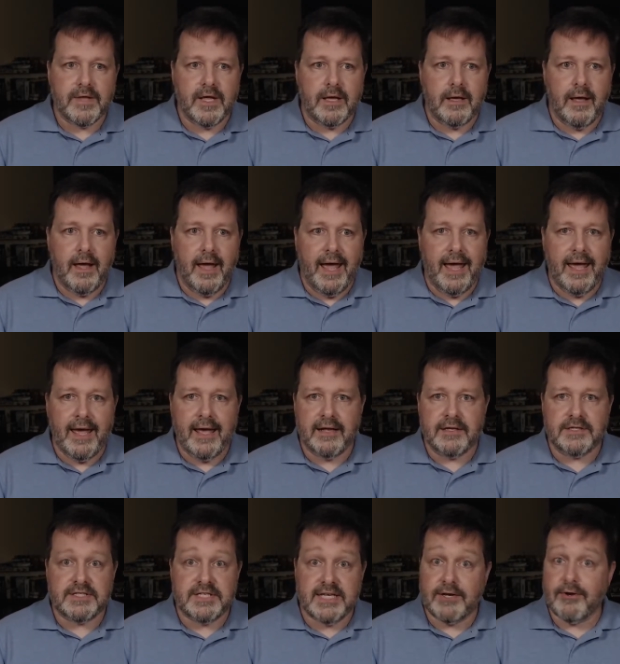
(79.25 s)

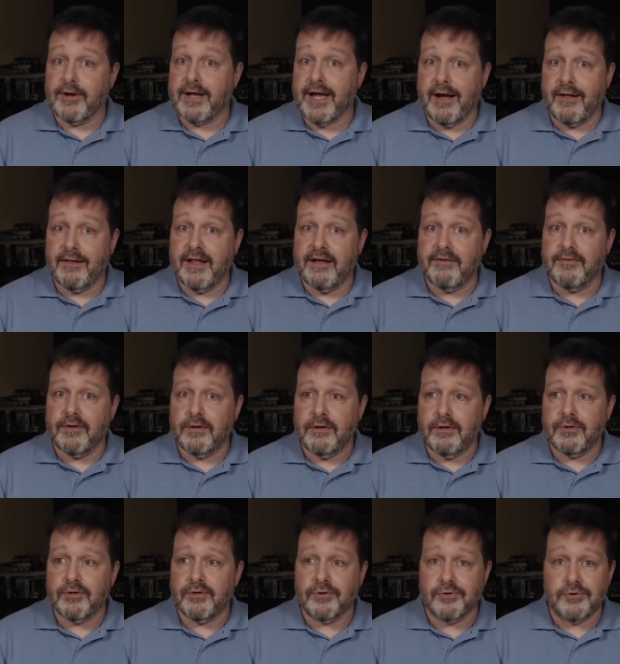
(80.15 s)
and Secret Cow Level,
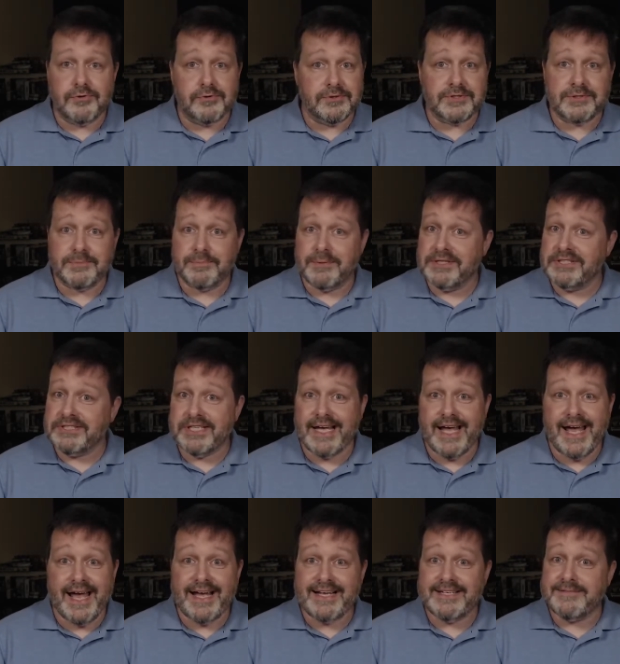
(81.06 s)
who is a bunch of
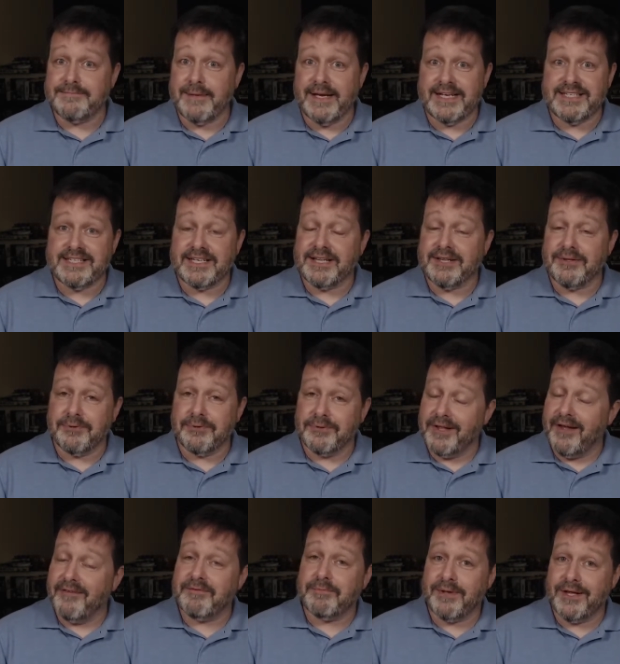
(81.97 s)
guys basically who
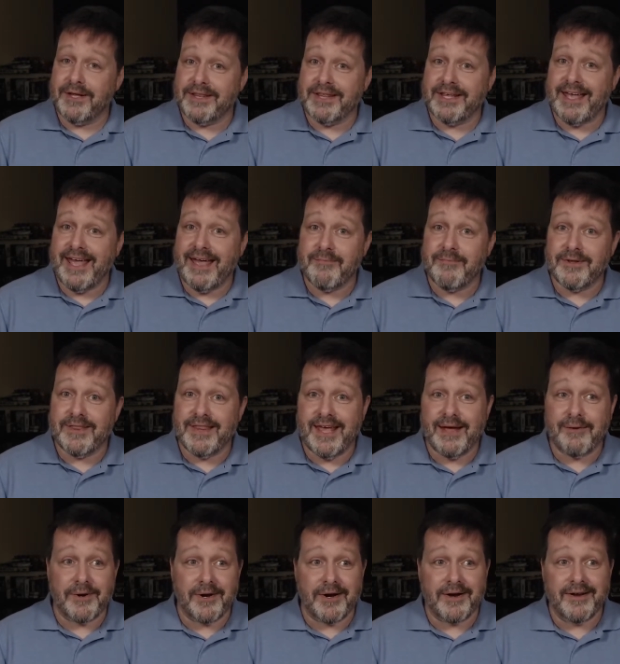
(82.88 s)
loved to play the game when they
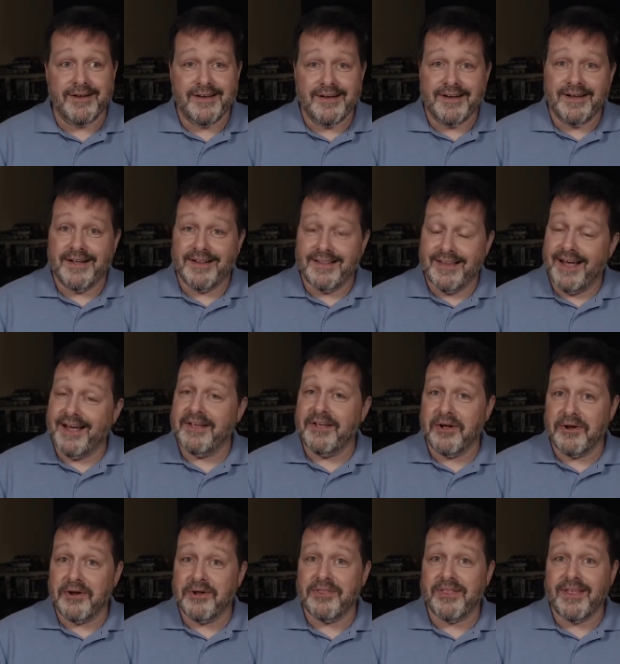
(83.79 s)
were a lot
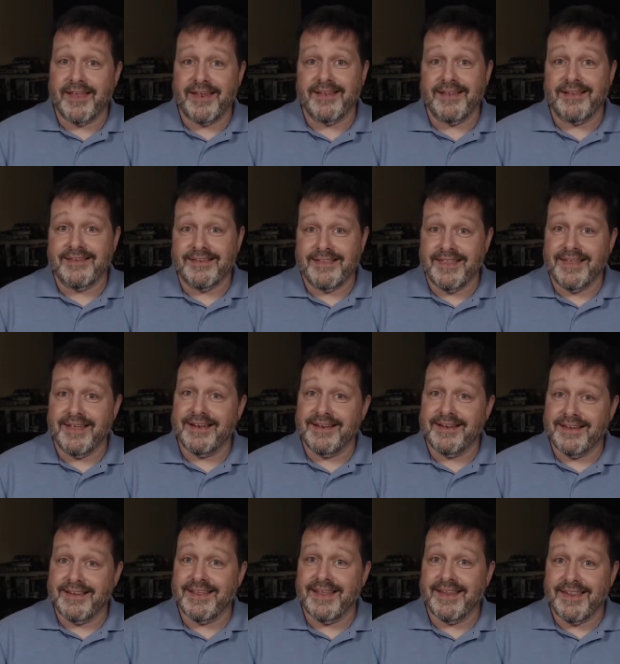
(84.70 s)
younger than
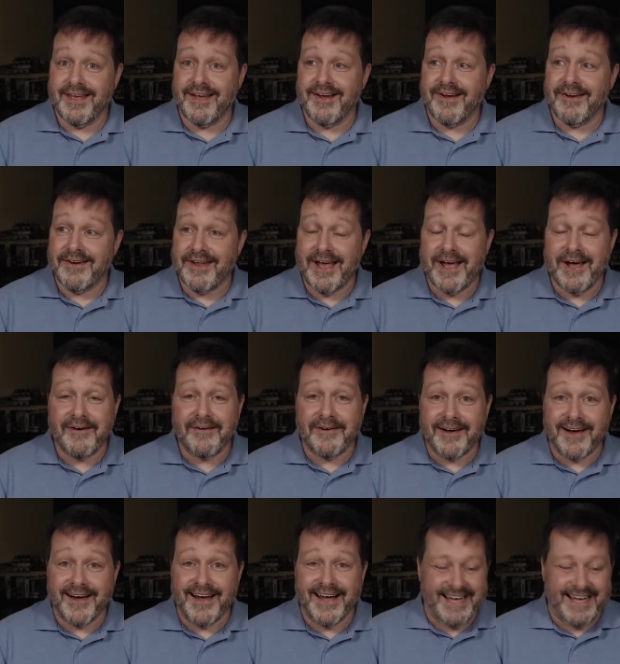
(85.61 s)
they are
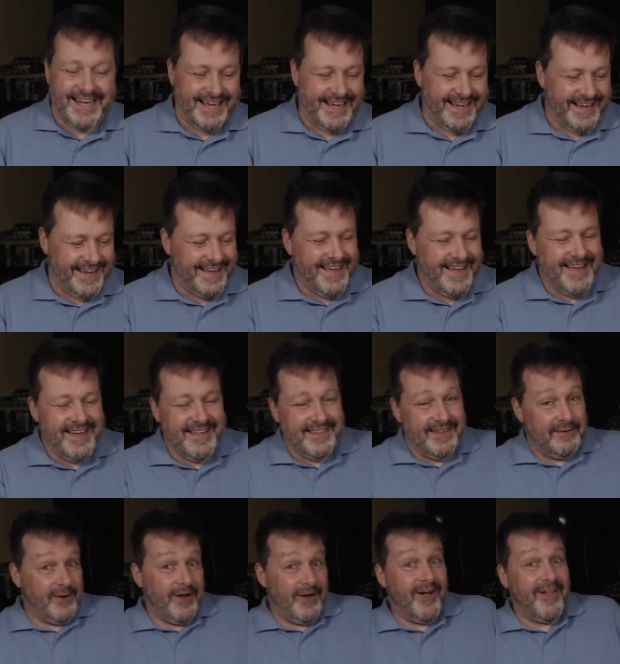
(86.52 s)
now,
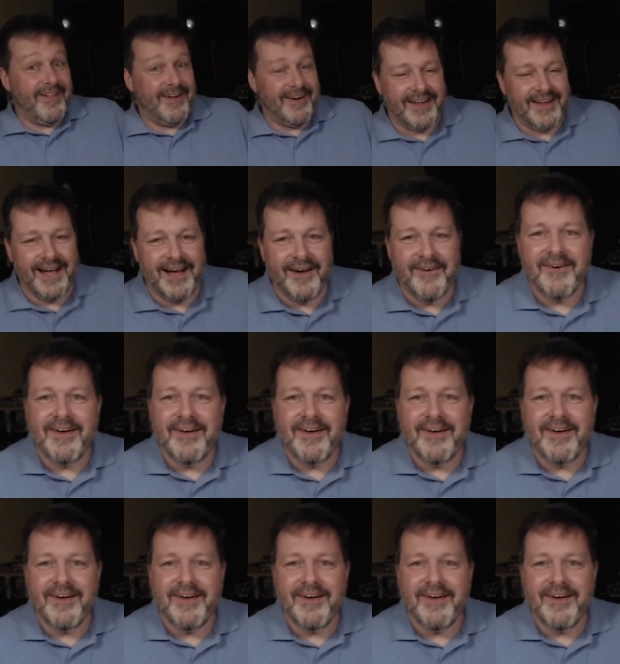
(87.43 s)
than we all are now,